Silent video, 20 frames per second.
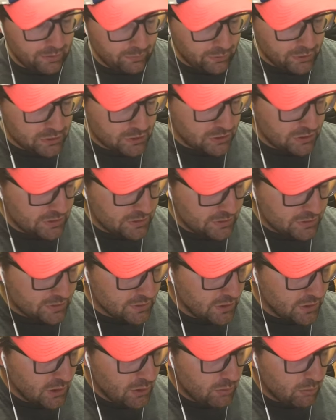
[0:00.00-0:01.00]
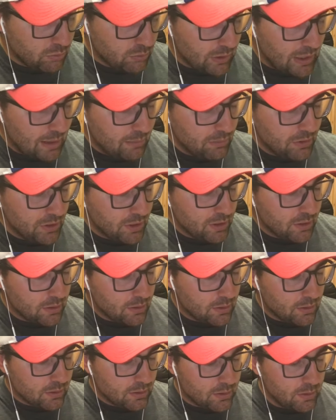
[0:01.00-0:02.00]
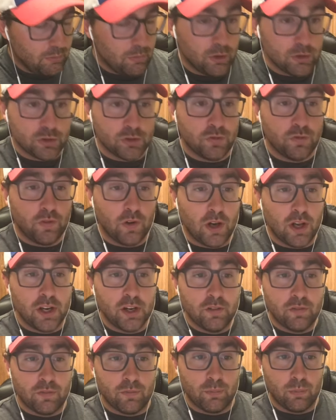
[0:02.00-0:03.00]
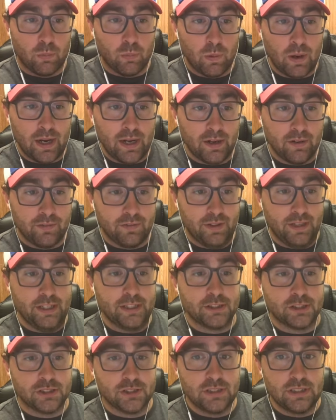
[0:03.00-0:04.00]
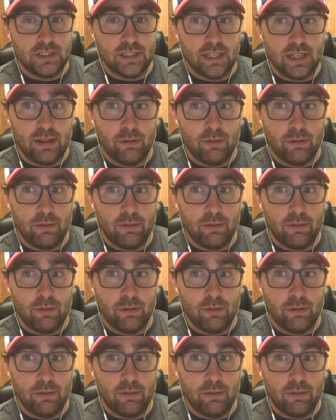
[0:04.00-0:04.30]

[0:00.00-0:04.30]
which is probably the most fun way to fish,